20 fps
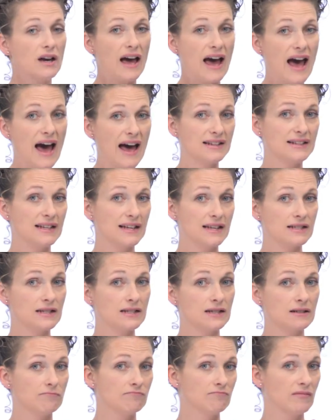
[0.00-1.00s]
addend
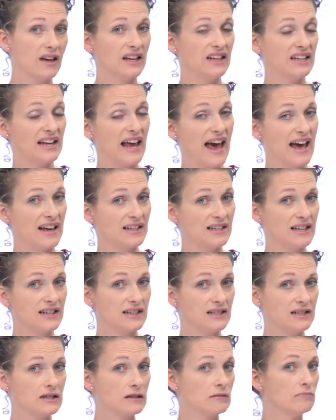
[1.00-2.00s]
and
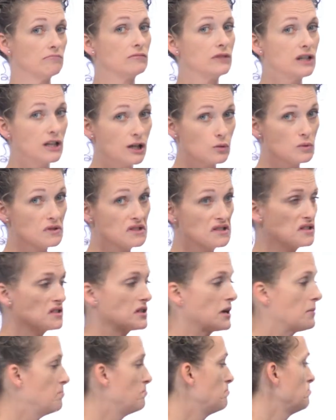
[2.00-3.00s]
addend equals the
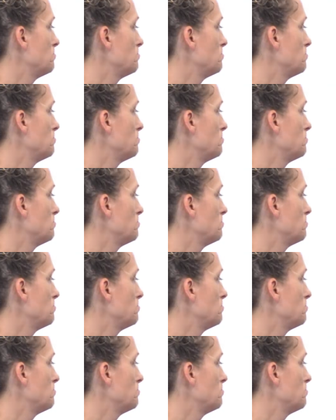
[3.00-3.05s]
sum.